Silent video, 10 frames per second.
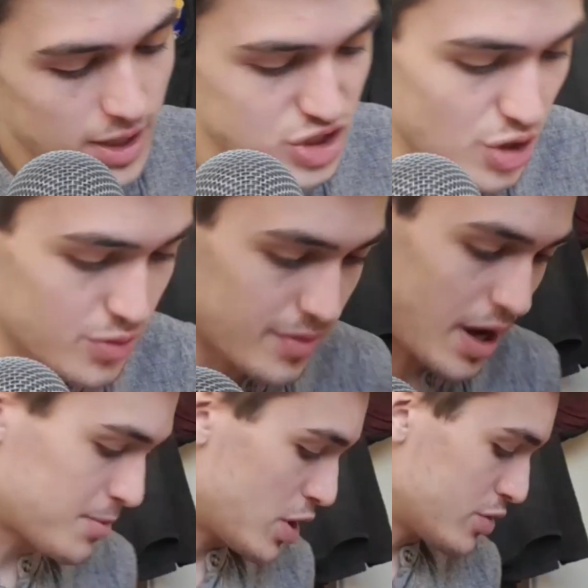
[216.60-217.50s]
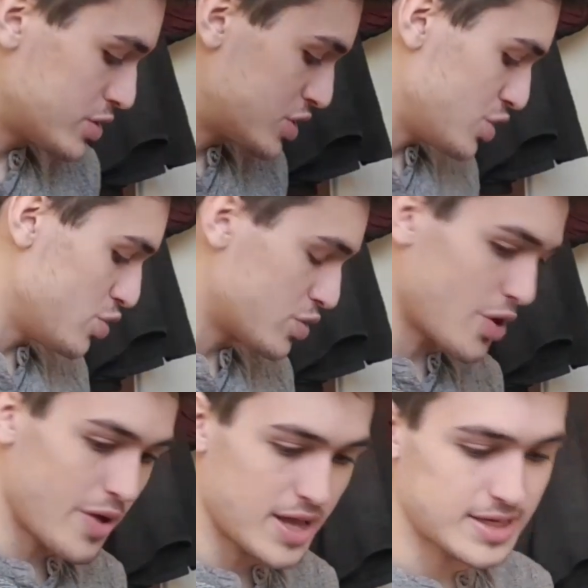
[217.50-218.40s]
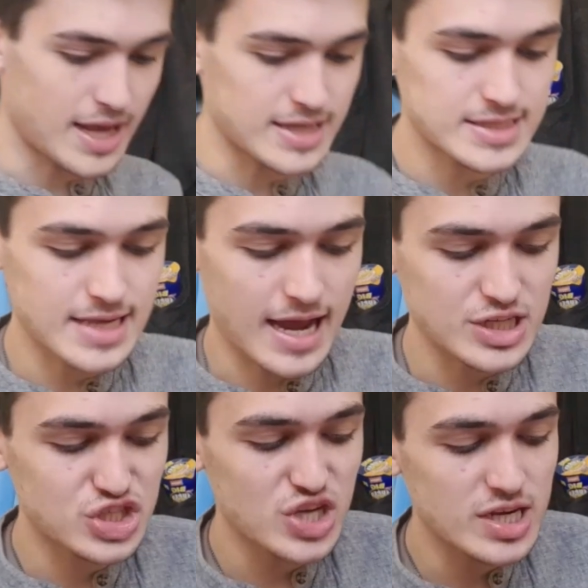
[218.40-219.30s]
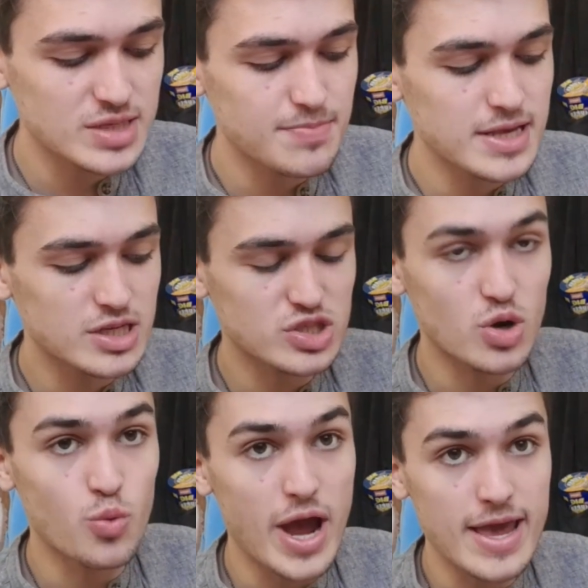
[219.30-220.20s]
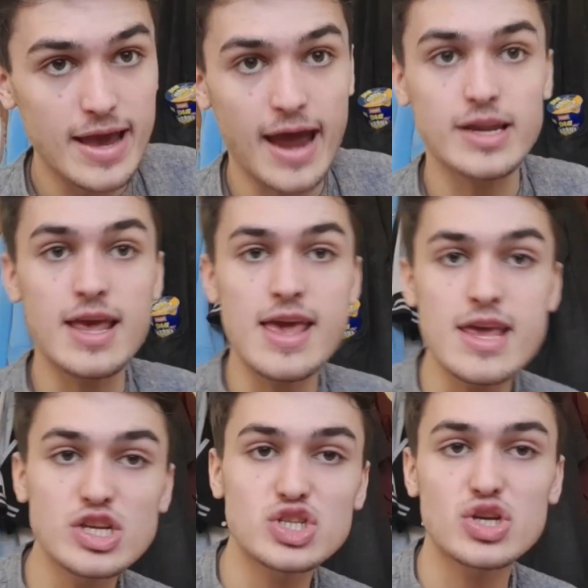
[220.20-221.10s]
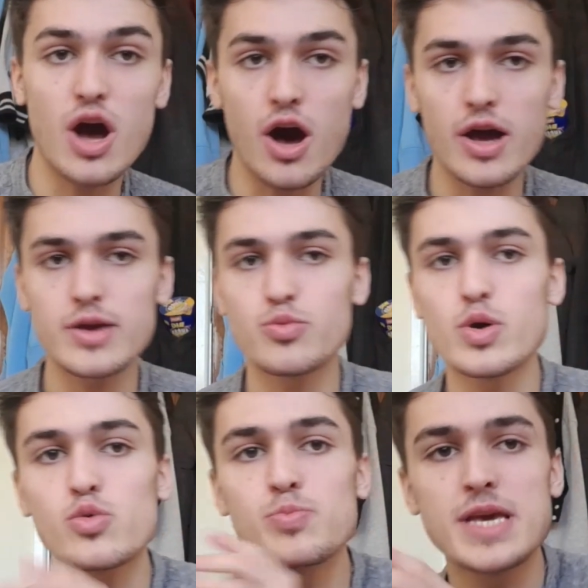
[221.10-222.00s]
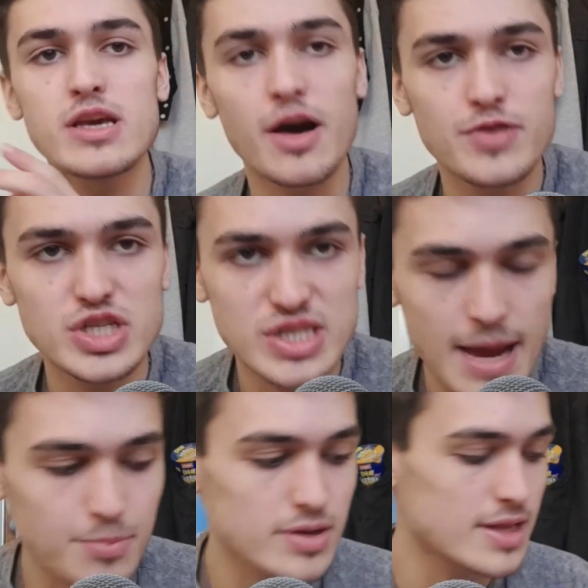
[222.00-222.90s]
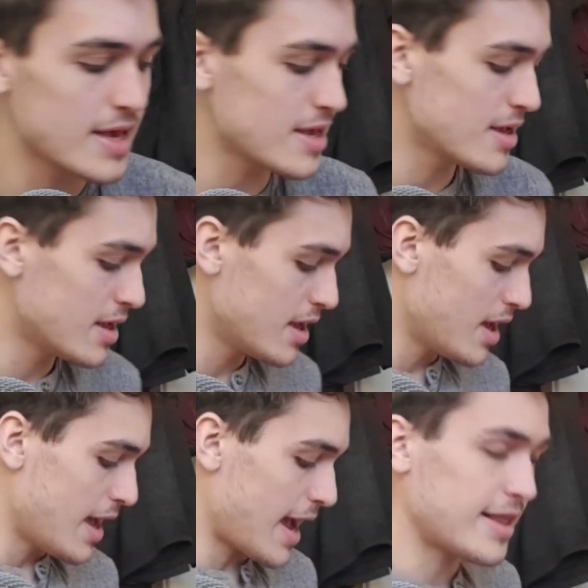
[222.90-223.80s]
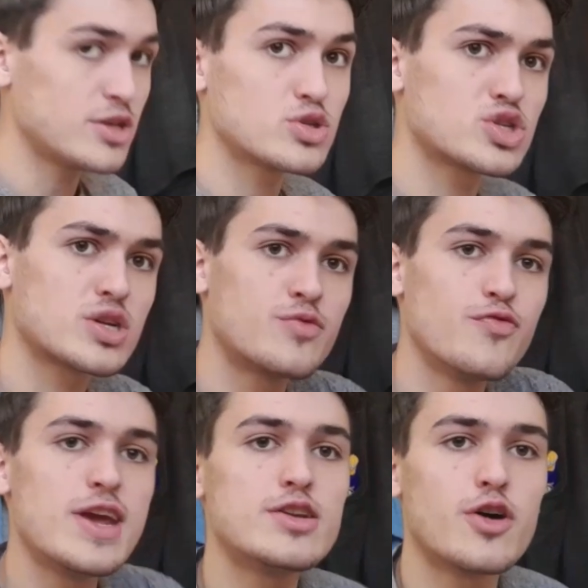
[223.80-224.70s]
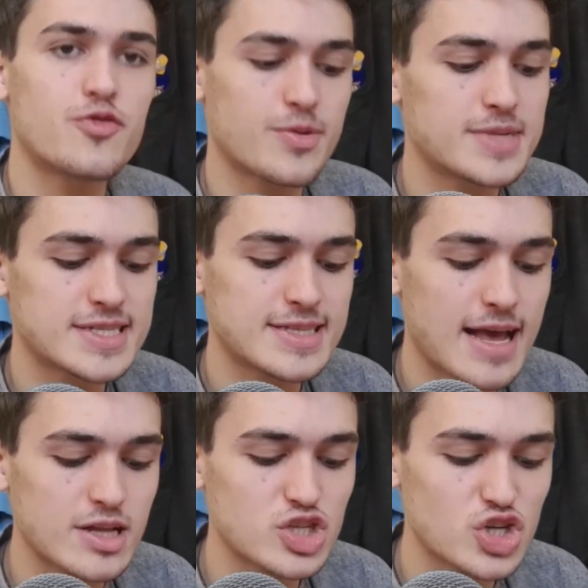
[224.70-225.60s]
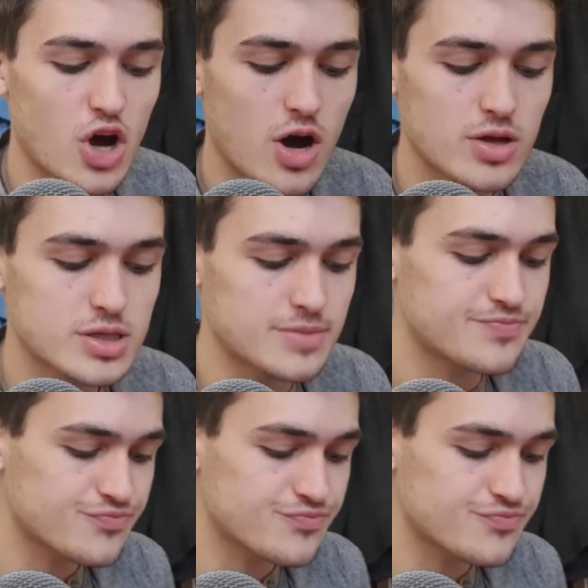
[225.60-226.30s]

So I'm going to go ahead and stand 6 meters away, and each eye will be covered separately. And then you're just going to read off from the snelling chart.